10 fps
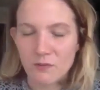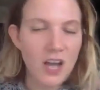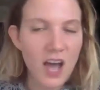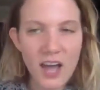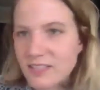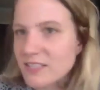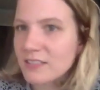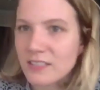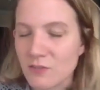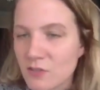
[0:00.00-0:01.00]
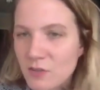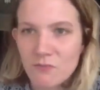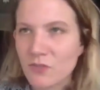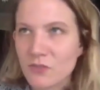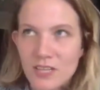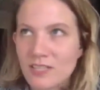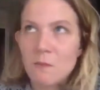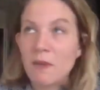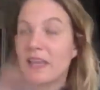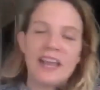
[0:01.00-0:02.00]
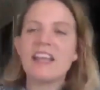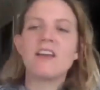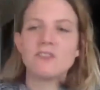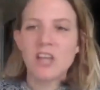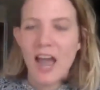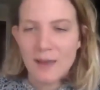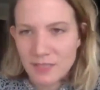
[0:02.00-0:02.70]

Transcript: constantly since the beginning of time,